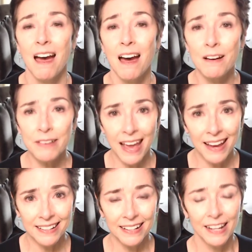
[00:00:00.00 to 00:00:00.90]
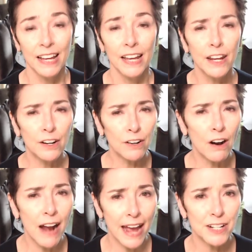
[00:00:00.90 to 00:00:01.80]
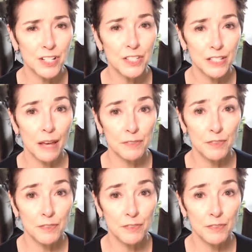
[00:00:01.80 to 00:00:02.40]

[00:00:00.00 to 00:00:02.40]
Okay, here are action steps